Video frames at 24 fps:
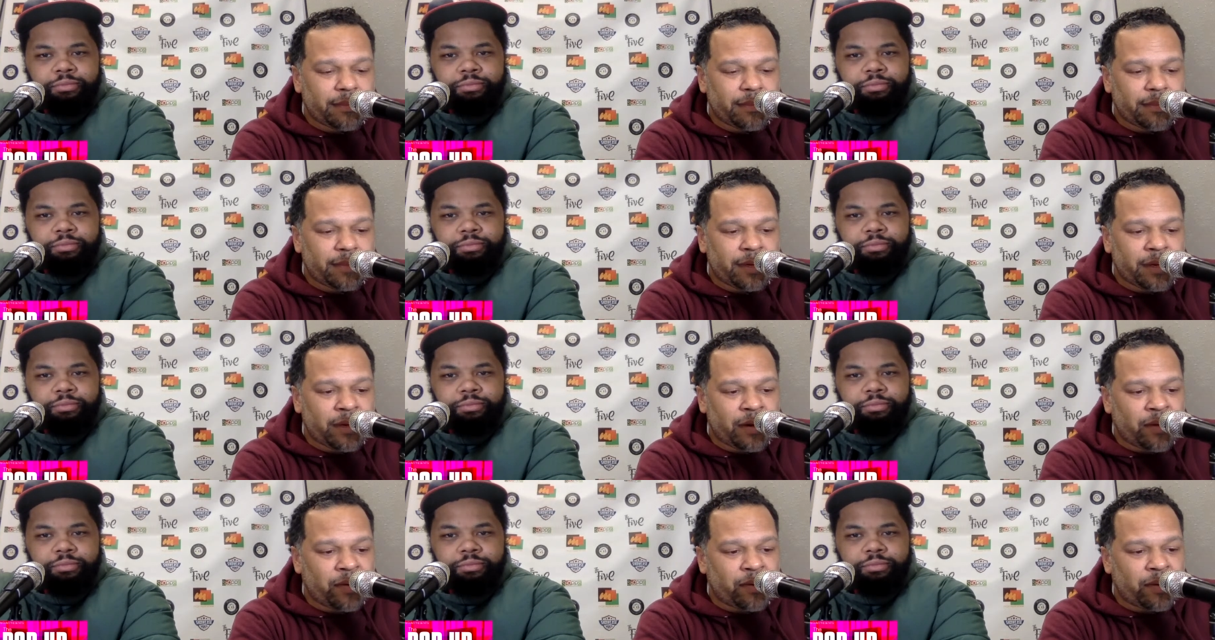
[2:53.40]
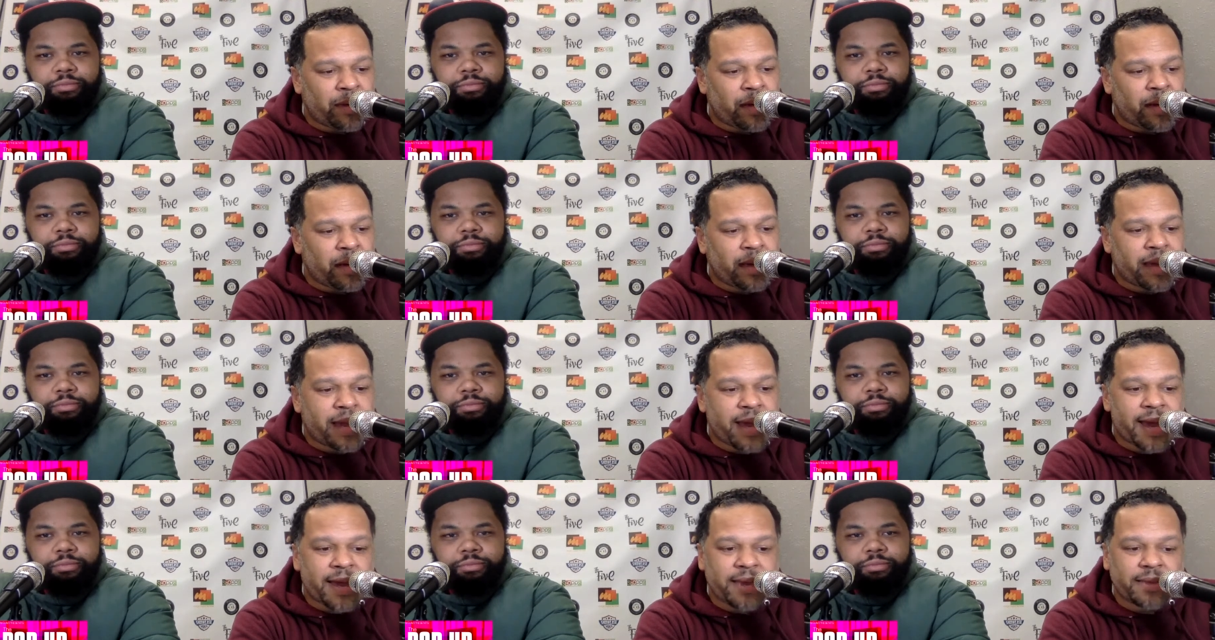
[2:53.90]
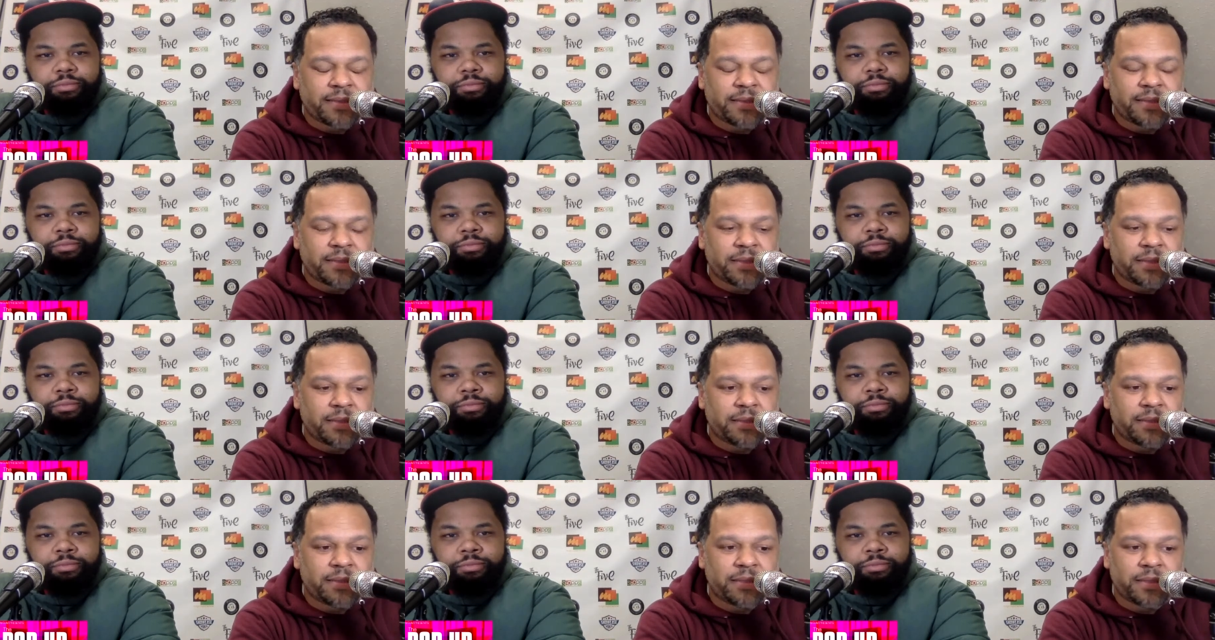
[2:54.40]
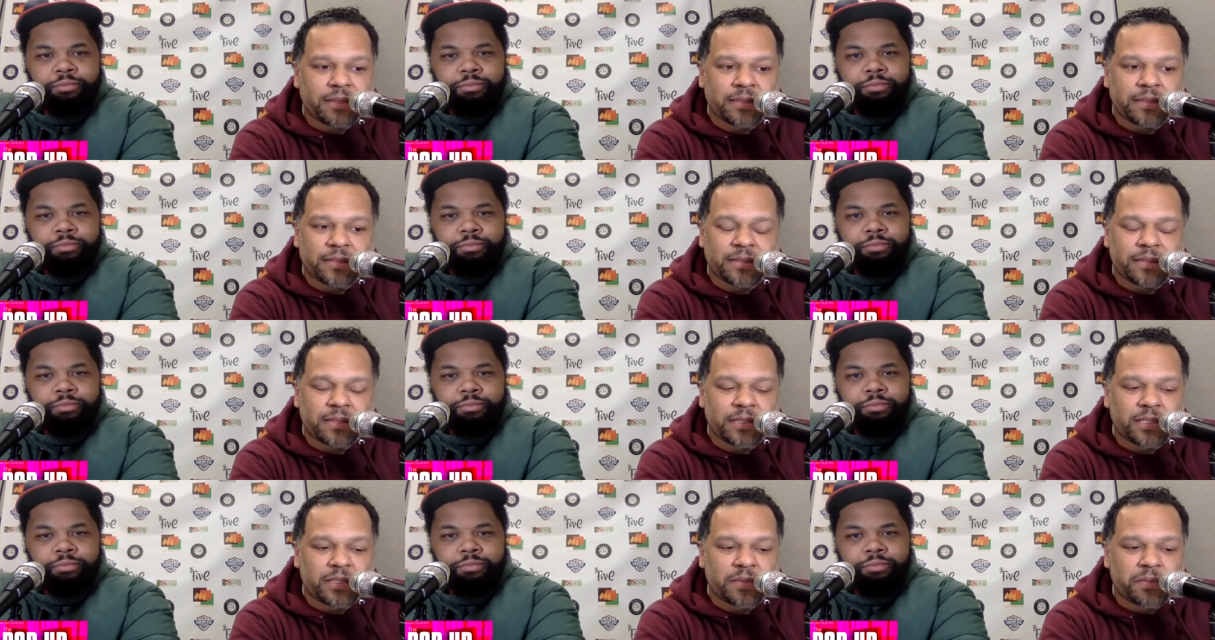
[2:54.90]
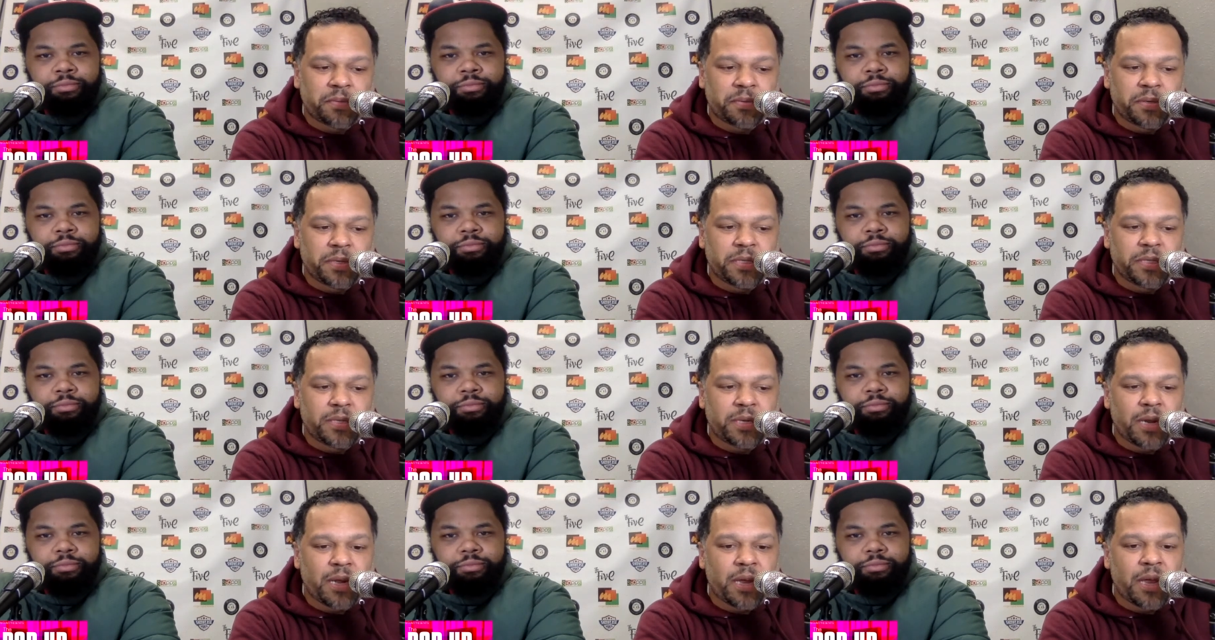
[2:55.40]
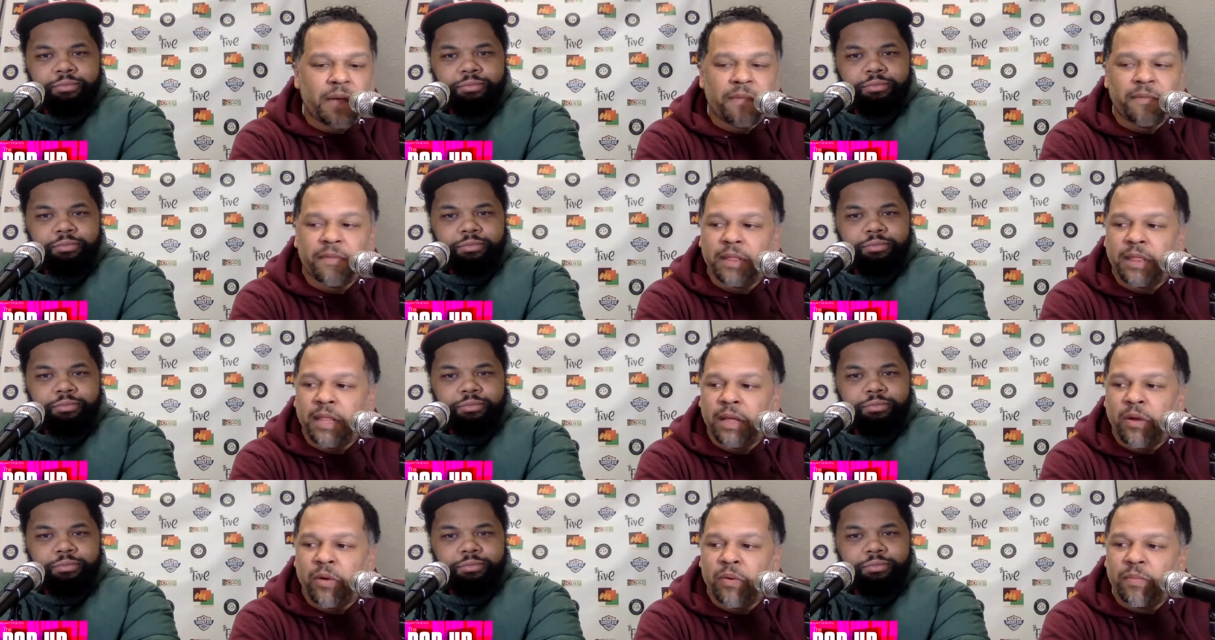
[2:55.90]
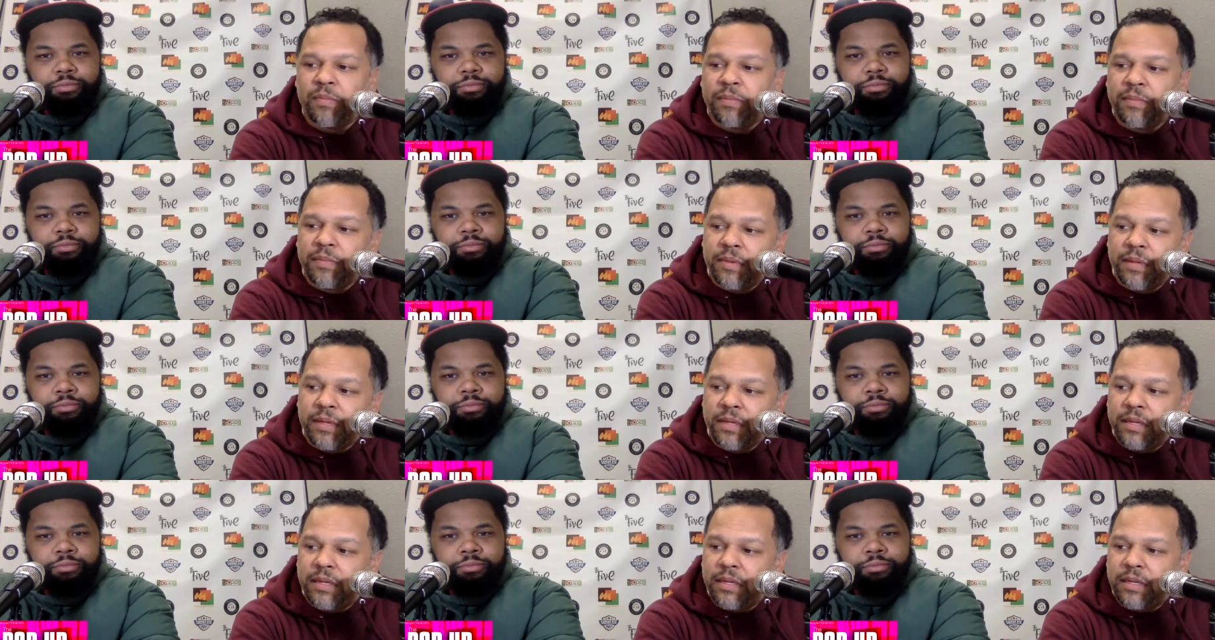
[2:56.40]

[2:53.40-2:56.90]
Speaker 1: you know, young cats just just just pushing the envelope